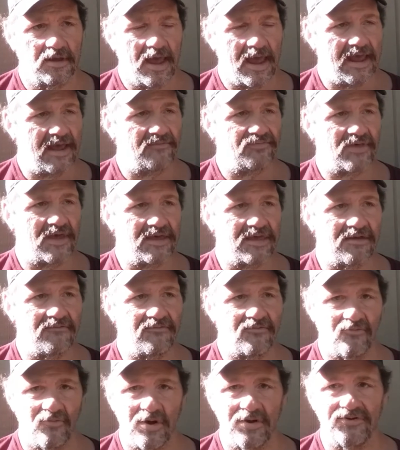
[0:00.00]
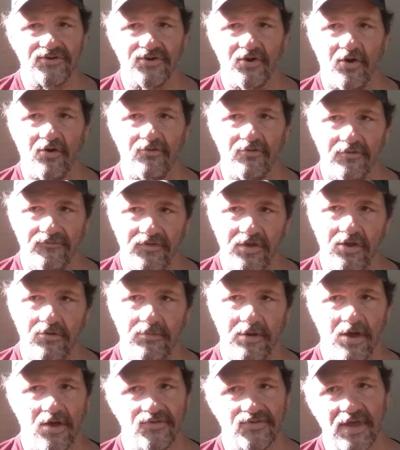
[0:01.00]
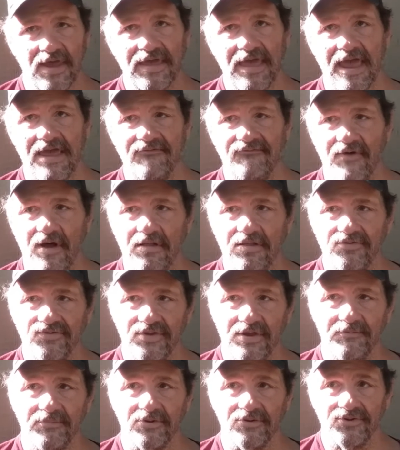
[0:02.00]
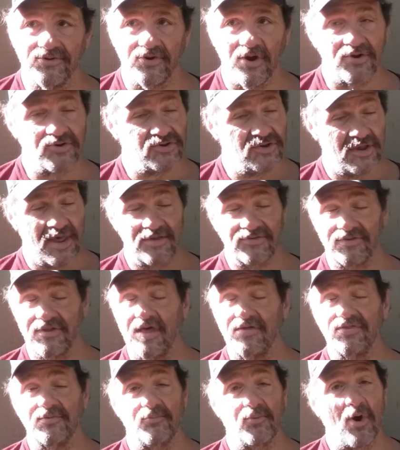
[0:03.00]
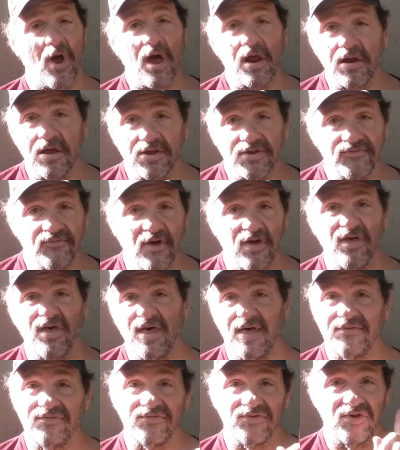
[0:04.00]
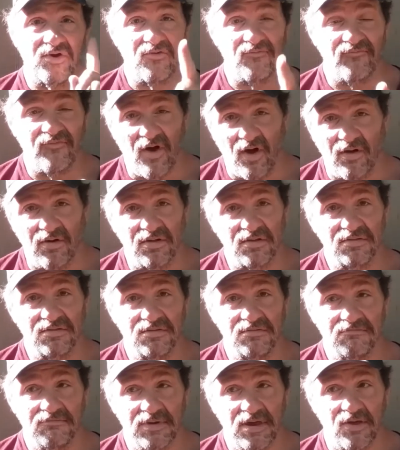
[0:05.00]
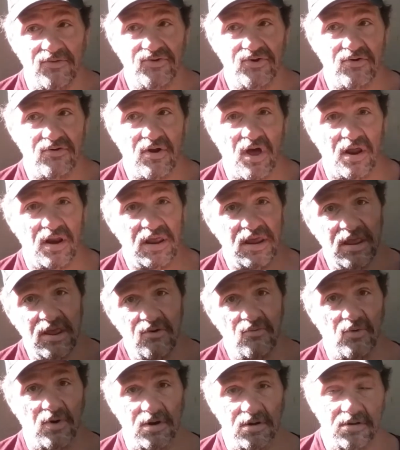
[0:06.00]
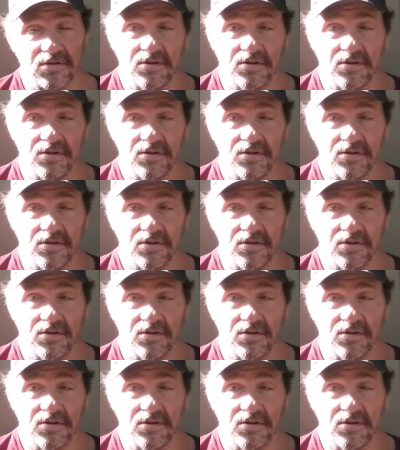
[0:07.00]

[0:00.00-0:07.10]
And if they give a 1-star review because they can't follow simple instructions, that's not the product's fault. It's your fault, because you're not equal.